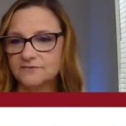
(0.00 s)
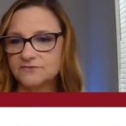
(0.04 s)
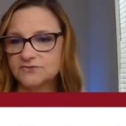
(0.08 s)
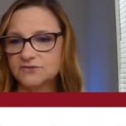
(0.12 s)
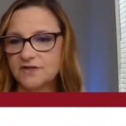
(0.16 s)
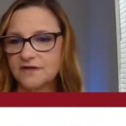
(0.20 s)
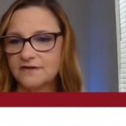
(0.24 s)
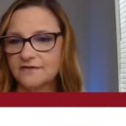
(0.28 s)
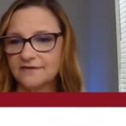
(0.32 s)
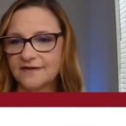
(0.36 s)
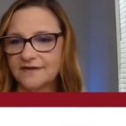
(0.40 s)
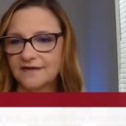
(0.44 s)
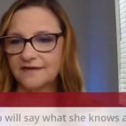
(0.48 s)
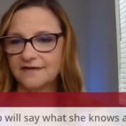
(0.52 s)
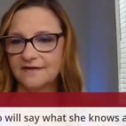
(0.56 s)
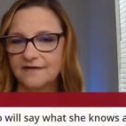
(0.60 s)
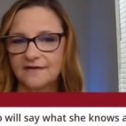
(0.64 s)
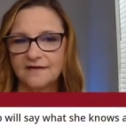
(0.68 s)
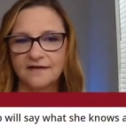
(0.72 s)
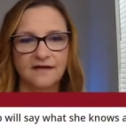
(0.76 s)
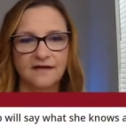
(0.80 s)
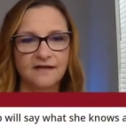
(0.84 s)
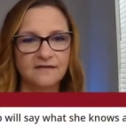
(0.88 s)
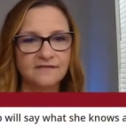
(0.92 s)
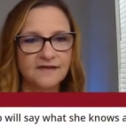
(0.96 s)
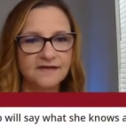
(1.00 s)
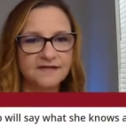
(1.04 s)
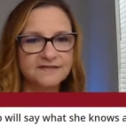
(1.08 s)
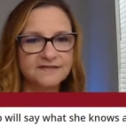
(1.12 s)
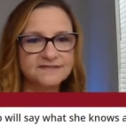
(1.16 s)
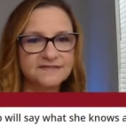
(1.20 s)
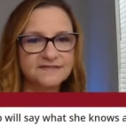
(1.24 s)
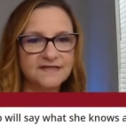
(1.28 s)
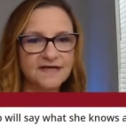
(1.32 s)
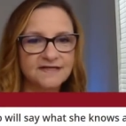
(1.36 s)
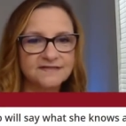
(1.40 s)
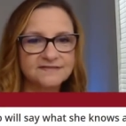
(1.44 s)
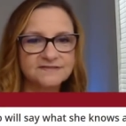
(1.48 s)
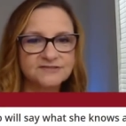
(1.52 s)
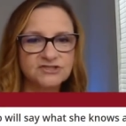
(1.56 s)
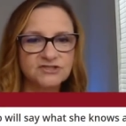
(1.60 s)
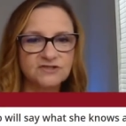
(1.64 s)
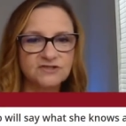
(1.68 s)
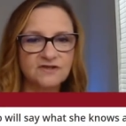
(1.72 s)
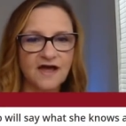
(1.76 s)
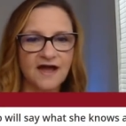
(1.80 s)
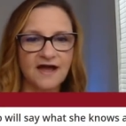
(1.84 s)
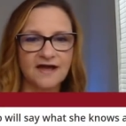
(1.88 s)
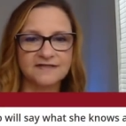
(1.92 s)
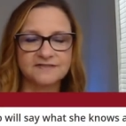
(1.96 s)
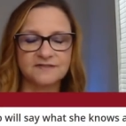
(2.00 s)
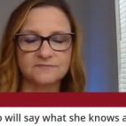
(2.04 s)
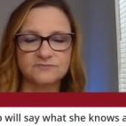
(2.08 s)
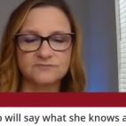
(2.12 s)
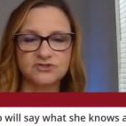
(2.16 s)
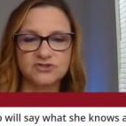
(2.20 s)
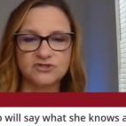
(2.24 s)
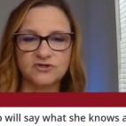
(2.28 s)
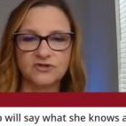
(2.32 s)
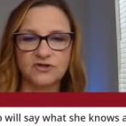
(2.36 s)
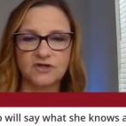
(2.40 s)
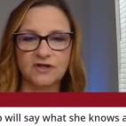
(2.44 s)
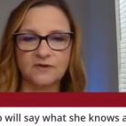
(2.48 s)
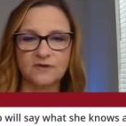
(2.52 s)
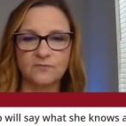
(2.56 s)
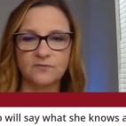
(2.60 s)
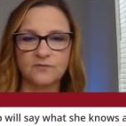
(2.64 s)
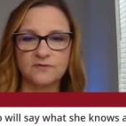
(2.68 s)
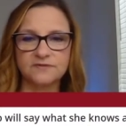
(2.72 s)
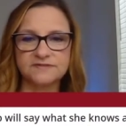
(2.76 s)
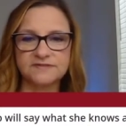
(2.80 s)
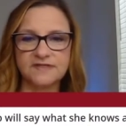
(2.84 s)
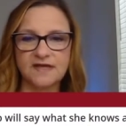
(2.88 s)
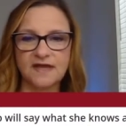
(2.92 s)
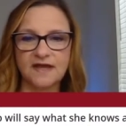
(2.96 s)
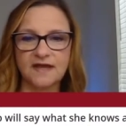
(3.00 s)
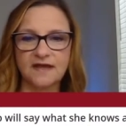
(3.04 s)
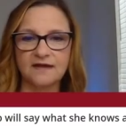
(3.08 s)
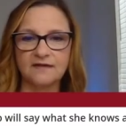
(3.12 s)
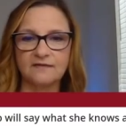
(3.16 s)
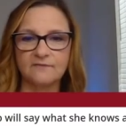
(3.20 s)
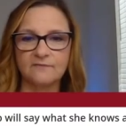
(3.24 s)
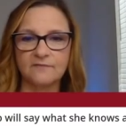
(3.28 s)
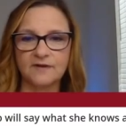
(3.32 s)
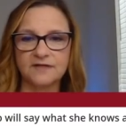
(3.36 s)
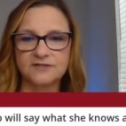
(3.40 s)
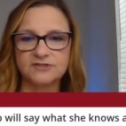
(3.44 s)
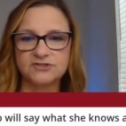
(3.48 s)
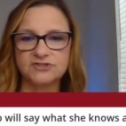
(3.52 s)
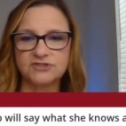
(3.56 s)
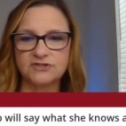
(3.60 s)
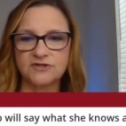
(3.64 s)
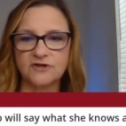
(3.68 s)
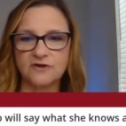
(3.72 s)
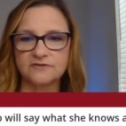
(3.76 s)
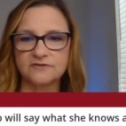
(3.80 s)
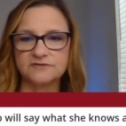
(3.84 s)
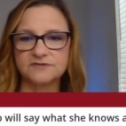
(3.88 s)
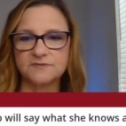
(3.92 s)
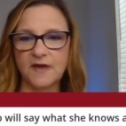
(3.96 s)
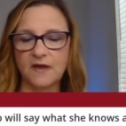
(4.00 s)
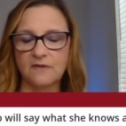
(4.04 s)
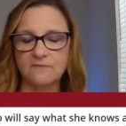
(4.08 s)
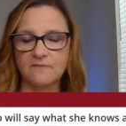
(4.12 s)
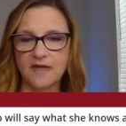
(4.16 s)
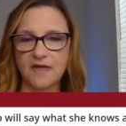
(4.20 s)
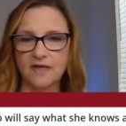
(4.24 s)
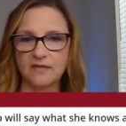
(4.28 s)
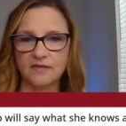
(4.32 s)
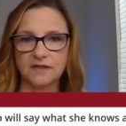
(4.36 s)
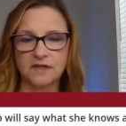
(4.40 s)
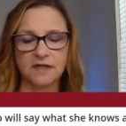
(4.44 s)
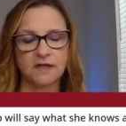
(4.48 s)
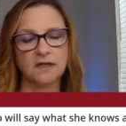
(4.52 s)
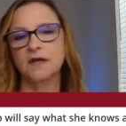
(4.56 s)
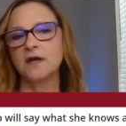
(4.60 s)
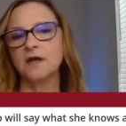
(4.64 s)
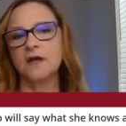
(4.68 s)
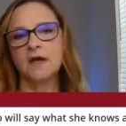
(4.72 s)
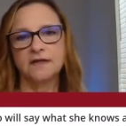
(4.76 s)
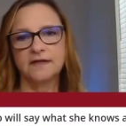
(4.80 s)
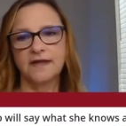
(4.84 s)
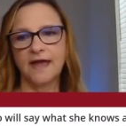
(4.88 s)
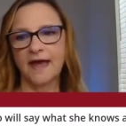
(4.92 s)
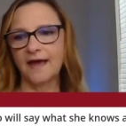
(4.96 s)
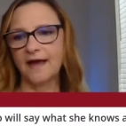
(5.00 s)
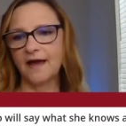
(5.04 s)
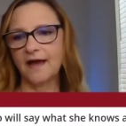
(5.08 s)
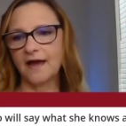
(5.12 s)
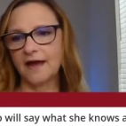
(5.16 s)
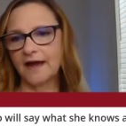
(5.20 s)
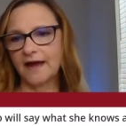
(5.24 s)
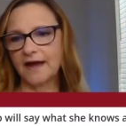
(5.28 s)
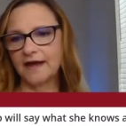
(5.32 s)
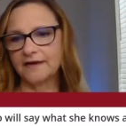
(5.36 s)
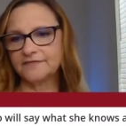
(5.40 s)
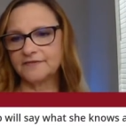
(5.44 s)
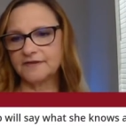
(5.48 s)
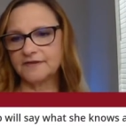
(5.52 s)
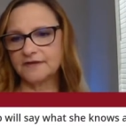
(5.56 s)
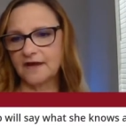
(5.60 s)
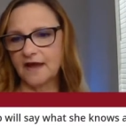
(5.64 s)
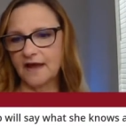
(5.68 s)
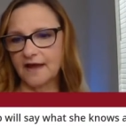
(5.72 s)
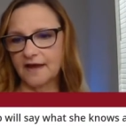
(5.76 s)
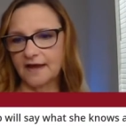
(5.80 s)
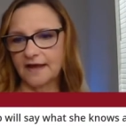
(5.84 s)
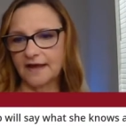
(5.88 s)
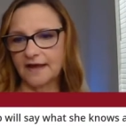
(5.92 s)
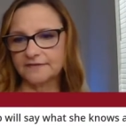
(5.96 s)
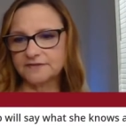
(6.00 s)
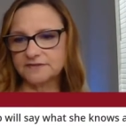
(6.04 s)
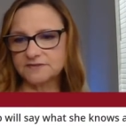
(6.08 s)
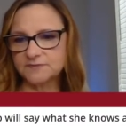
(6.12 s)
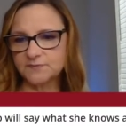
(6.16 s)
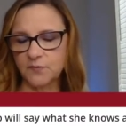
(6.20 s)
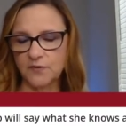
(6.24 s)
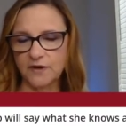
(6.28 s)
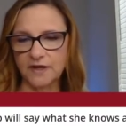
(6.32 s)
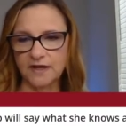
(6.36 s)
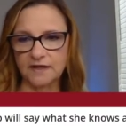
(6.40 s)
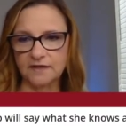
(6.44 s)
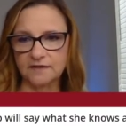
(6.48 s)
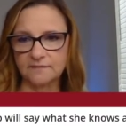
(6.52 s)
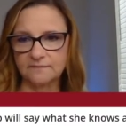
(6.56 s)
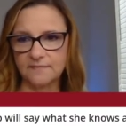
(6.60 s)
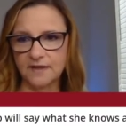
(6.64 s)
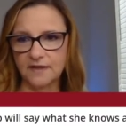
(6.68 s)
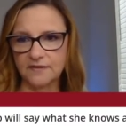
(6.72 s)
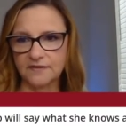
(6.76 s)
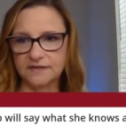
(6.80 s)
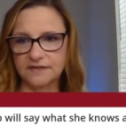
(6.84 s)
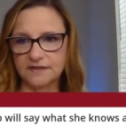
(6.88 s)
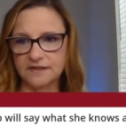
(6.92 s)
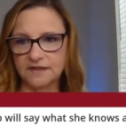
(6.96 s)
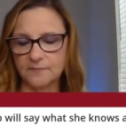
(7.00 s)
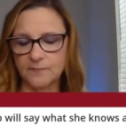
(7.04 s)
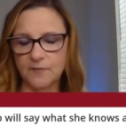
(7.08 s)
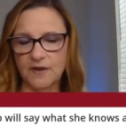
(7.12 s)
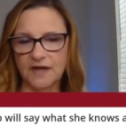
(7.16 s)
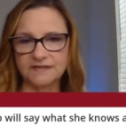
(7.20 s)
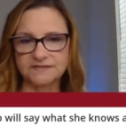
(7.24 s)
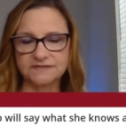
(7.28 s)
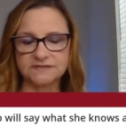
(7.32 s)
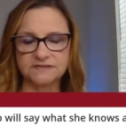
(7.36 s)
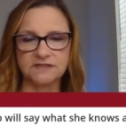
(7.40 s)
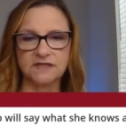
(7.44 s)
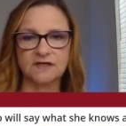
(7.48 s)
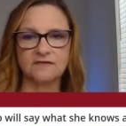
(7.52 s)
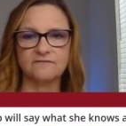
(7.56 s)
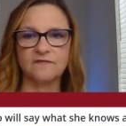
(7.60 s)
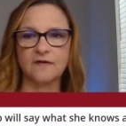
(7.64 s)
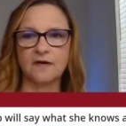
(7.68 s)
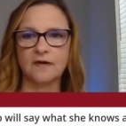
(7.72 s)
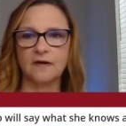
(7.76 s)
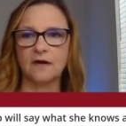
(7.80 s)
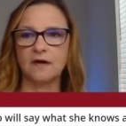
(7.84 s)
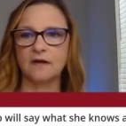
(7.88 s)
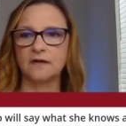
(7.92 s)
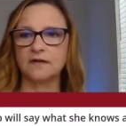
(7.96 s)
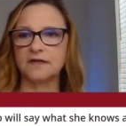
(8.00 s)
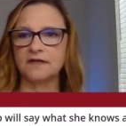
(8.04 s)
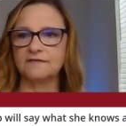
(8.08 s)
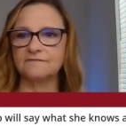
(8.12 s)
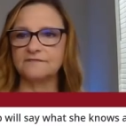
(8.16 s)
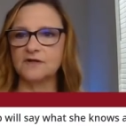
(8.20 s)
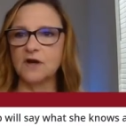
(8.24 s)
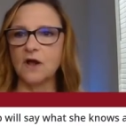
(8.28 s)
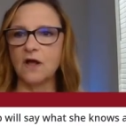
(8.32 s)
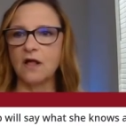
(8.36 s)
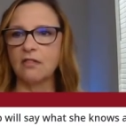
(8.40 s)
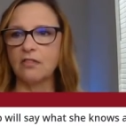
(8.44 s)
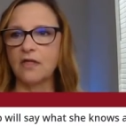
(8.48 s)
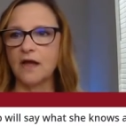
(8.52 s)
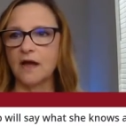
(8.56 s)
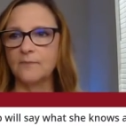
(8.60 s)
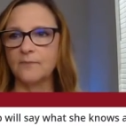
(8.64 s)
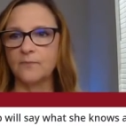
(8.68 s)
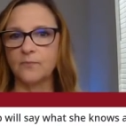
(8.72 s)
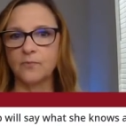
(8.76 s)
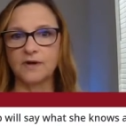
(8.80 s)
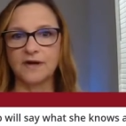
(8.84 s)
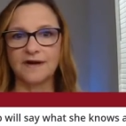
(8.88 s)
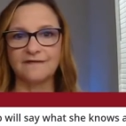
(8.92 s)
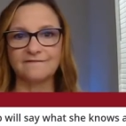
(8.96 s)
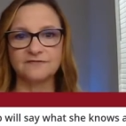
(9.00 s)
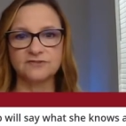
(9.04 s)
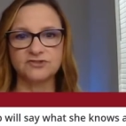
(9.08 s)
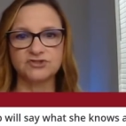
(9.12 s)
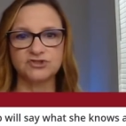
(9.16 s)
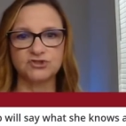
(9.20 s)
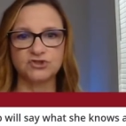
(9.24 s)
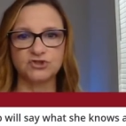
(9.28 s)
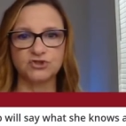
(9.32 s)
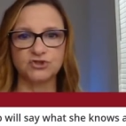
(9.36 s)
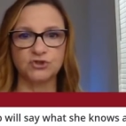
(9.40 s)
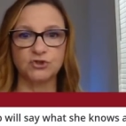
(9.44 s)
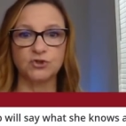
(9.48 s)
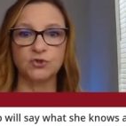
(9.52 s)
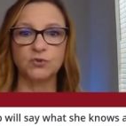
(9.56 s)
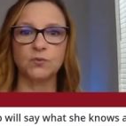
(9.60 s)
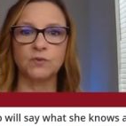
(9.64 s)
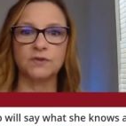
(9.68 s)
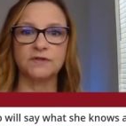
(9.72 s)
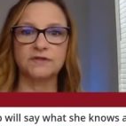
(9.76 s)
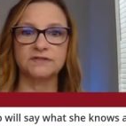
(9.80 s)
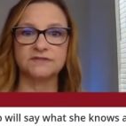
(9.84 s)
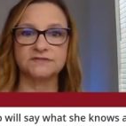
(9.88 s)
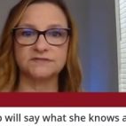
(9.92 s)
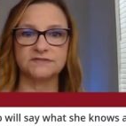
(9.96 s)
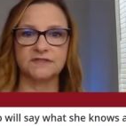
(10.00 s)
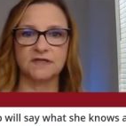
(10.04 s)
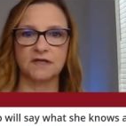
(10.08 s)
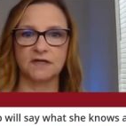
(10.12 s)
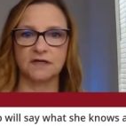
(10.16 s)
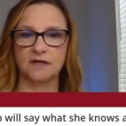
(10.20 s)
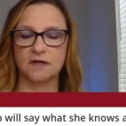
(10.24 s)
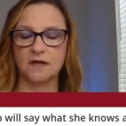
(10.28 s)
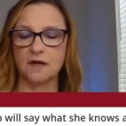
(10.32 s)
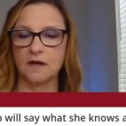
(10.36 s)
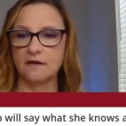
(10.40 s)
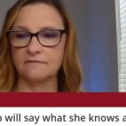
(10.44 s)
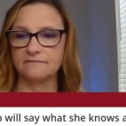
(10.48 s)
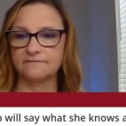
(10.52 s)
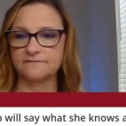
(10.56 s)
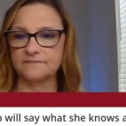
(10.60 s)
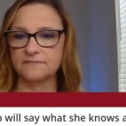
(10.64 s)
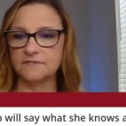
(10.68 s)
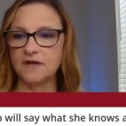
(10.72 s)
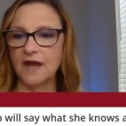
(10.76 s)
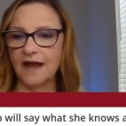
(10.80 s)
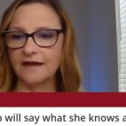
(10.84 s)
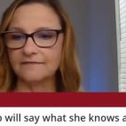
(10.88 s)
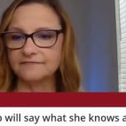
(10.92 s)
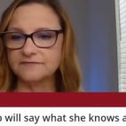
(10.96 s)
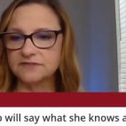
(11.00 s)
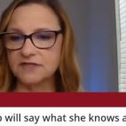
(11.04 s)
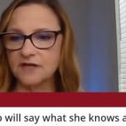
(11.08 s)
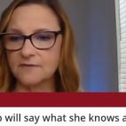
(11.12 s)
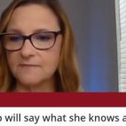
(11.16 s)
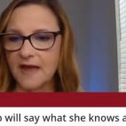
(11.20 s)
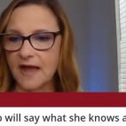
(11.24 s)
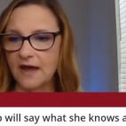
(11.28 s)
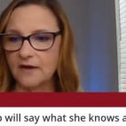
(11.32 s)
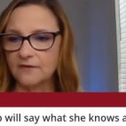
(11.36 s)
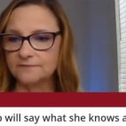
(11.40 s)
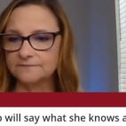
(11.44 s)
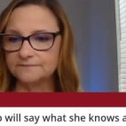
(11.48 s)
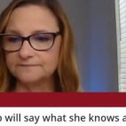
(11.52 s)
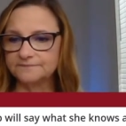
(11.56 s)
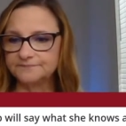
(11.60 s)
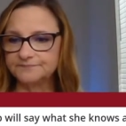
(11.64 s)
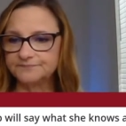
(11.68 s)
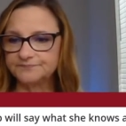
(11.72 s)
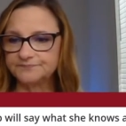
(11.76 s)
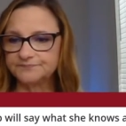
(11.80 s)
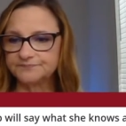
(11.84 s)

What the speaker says: Okay. Eleni says she lies. I'm sure Gibb will say what she knows about Melanie. Yeah, I think at this point, Melanie Gibb has to give it all up. Whatever she knew is going to have to come out.